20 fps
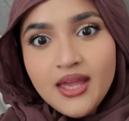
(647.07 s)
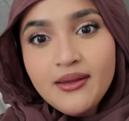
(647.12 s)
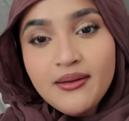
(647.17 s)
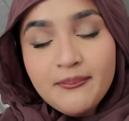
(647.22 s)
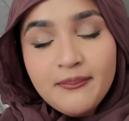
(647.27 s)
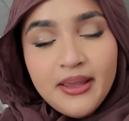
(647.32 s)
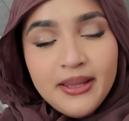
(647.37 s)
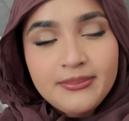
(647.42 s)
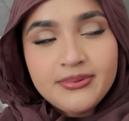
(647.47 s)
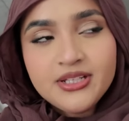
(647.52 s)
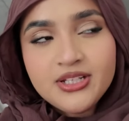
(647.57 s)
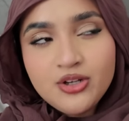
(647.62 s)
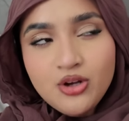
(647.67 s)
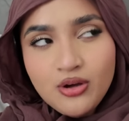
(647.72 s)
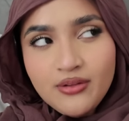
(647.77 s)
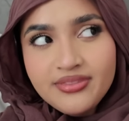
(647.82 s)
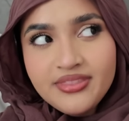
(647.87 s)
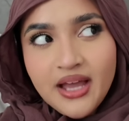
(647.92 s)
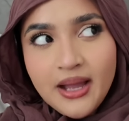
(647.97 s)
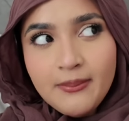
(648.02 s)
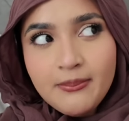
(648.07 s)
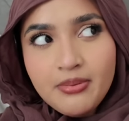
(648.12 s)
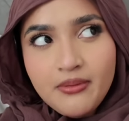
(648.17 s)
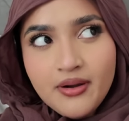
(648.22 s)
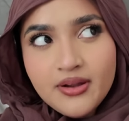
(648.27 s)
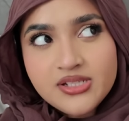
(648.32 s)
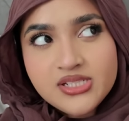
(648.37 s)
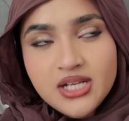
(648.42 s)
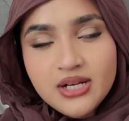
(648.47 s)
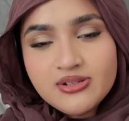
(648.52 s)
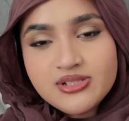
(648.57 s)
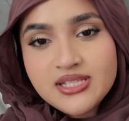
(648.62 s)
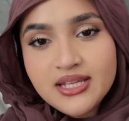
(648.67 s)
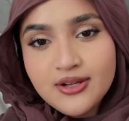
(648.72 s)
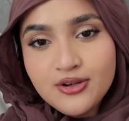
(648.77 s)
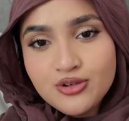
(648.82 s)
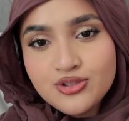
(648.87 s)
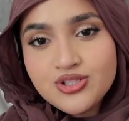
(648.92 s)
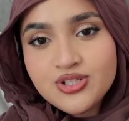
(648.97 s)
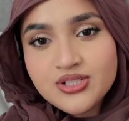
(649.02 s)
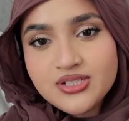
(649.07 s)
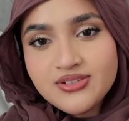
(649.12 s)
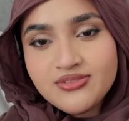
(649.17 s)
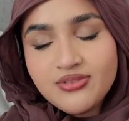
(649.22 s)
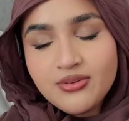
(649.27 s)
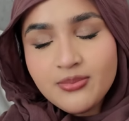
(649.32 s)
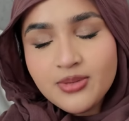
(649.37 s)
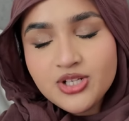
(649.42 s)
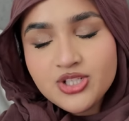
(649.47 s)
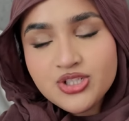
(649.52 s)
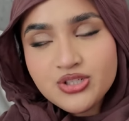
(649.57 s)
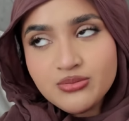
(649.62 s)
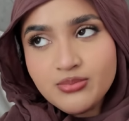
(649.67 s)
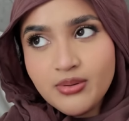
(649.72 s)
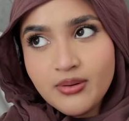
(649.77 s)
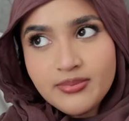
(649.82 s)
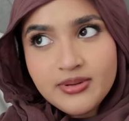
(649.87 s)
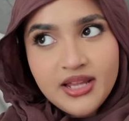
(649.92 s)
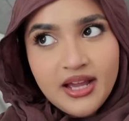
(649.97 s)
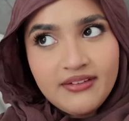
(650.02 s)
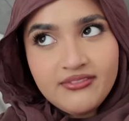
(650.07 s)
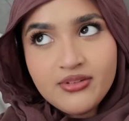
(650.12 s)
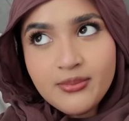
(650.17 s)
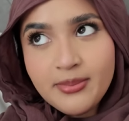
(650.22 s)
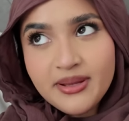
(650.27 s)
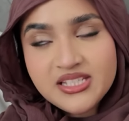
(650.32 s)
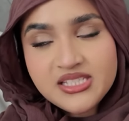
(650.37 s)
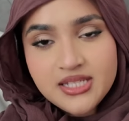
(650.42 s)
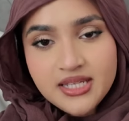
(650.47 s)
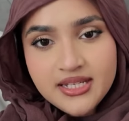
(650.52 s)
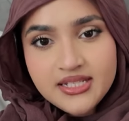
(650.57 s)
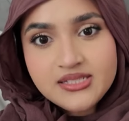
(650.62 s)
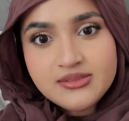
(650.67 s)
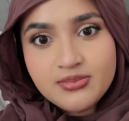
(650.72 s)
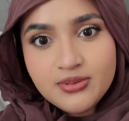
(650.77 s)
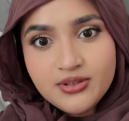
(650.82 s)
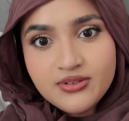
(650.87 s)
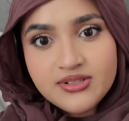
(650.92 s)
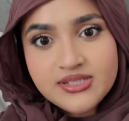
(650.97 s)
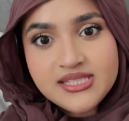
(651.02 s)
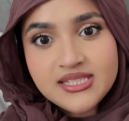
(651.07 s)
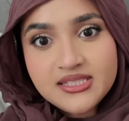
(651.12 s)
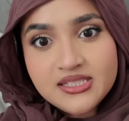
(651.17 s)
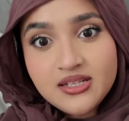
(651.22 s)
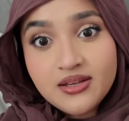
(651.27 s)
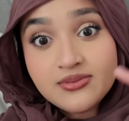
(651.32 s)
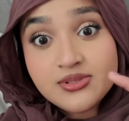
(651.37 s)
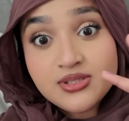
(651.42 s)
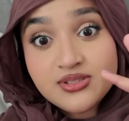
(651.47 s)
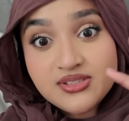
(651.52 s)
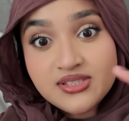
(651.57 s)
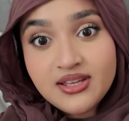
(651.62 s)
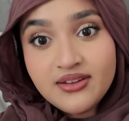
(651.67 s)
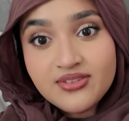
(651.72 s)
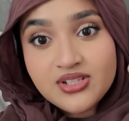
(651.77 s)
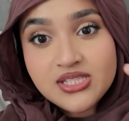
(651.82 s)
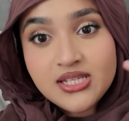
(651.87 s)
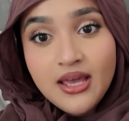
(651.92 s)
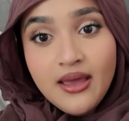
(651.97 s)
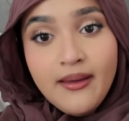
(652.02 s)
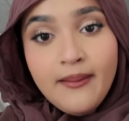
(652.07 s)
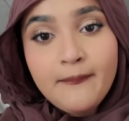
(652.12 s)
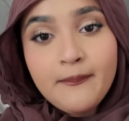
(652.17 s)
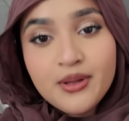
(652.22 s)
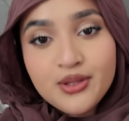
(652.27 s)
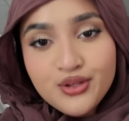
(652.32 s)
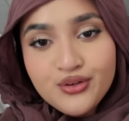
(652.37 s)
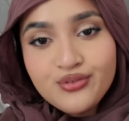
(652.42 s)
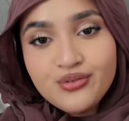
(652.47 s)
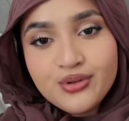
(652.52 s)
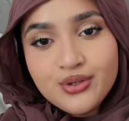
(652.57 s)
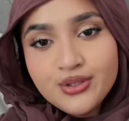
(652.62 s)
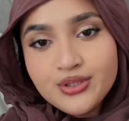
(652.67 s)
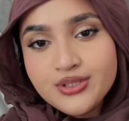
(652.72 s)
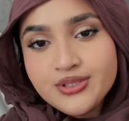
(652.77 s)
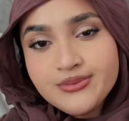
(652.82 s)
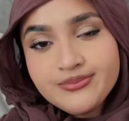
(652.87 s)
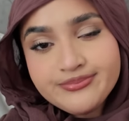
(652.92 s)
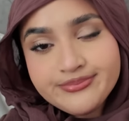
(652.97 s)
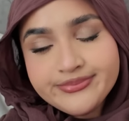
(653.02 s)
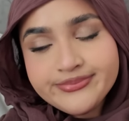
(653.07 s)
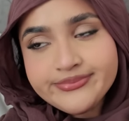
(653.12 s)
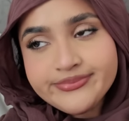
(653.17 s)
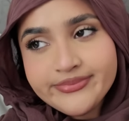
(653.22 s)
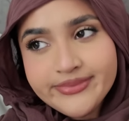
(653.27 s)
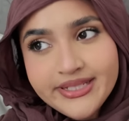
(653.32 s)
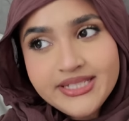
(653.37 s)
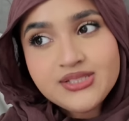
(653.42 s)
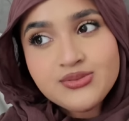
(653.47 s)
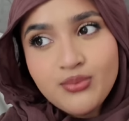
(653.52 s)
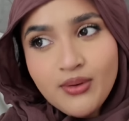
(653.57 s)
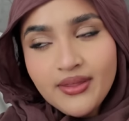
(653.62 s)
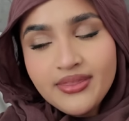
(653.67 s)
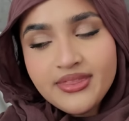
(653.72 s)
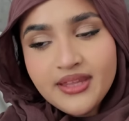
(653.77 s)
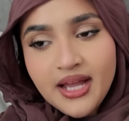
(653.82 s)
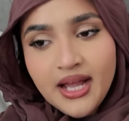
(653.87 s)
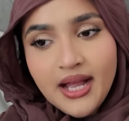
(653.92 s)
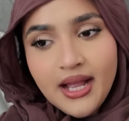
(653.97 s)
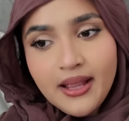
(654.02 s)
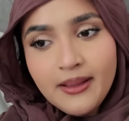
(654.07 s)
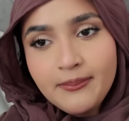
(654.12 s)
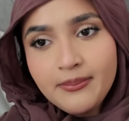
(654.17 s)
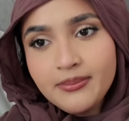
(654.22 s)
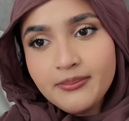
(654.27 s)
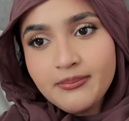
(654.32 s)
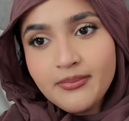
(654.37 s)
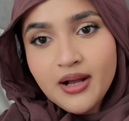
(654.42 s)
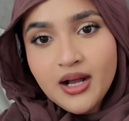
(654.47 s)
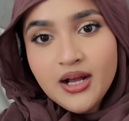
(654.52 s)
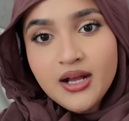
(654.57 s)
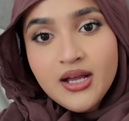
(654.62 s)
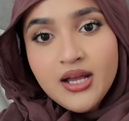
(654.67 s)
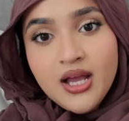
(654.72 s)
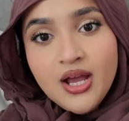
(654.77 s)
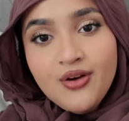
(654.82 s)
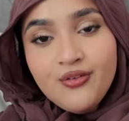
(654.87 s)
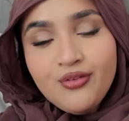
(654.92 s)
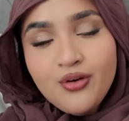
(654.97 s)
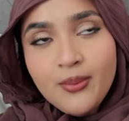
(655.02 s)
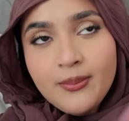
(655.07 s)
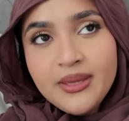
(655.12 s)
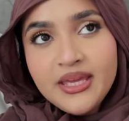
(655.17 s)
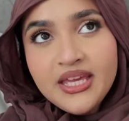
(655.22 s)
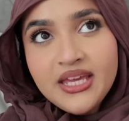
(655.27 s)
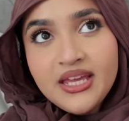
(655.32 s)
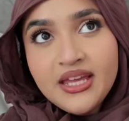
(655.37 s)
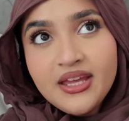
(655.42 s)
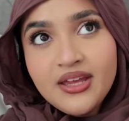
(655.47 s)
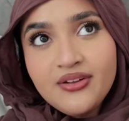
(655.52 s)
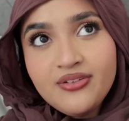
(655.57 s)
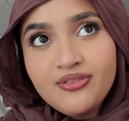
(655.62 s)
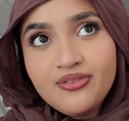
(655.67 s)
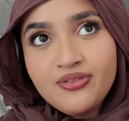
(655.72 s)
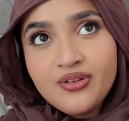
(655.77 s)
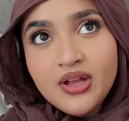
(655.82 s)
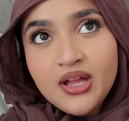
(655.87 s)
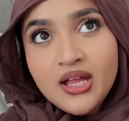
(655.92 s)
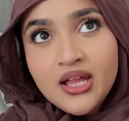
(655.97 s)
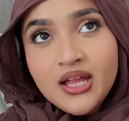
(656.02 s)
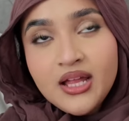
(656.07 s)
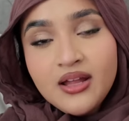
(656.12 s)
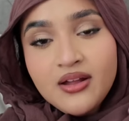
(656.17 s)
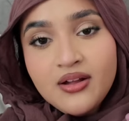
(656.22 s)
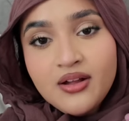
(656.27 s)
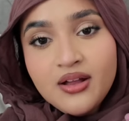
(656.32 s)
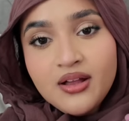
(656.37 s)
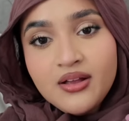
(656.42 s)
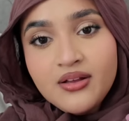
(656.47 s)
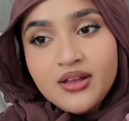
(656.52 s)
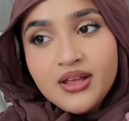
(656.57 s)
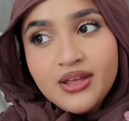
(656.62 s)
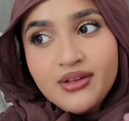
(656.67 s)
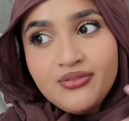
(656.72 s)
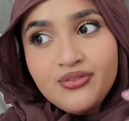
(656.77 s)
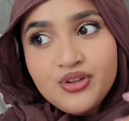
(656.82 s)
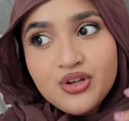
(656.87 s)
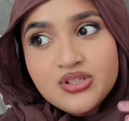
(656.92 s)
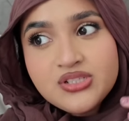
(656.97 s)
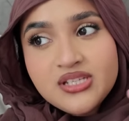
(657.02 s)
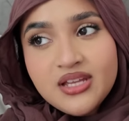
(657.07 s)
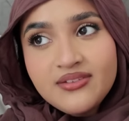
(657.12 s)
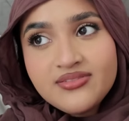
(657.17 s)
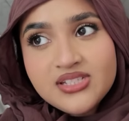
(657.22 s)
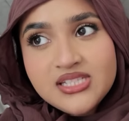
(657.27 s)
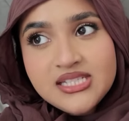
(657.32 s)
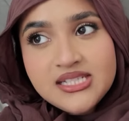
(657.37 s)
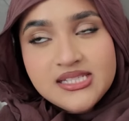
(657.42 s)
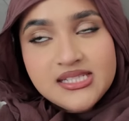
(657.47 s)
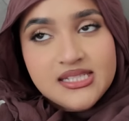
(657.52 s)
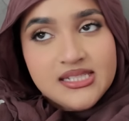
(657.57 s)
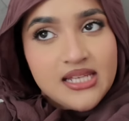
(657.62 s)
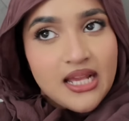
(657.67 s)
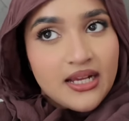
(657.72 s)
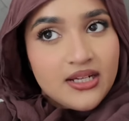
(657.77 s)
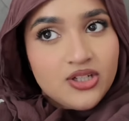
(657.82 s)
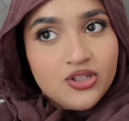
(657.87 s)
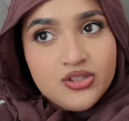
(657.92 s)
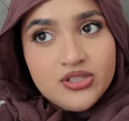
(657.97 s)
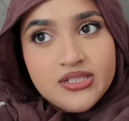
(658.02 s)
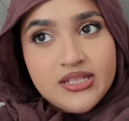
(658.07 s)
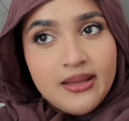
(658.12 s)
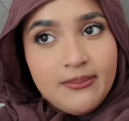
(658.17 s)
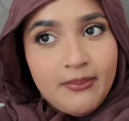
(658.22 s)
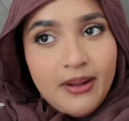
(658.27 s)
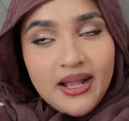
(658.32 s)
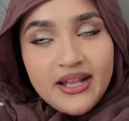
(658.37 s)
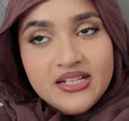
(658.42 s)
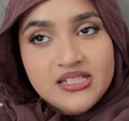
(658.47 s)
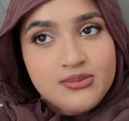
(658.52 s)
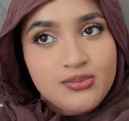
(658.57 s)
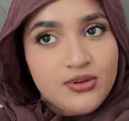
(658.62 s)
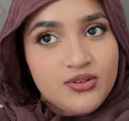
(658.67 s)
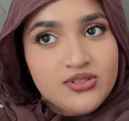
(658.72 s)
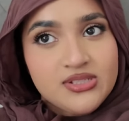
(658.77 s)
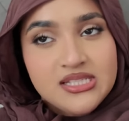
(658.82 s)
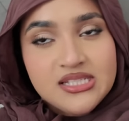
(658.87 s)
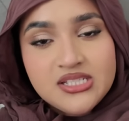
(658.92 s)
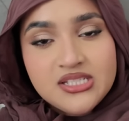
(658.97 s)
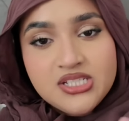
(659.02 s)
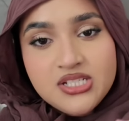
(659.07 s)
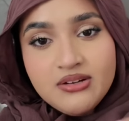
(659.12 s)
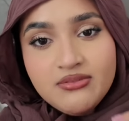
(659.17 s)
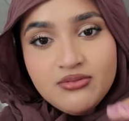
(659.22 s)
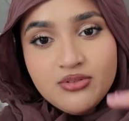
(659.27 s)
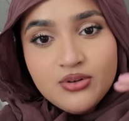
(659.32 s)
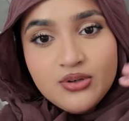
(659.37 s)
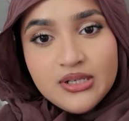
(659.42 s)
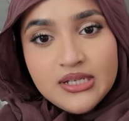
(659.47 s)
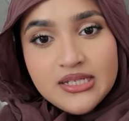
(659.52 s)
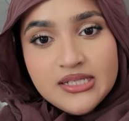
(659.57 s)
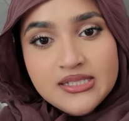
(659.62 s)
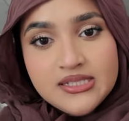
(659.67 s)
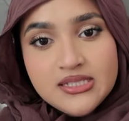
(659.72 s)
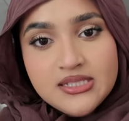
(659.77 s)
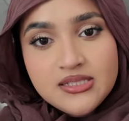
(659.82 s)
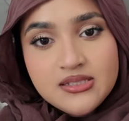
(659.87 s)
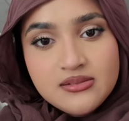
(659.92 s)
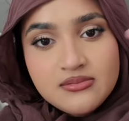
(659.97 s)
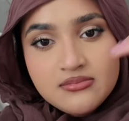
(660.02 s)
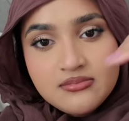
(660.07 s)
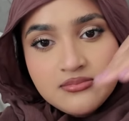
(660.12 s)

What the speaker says: maybe not that brunch. I would say go to a different brunch, you probably have a better experience in terms of service, but the food is worth the hype. But for me, if your service isn't that good, then my experience in general is,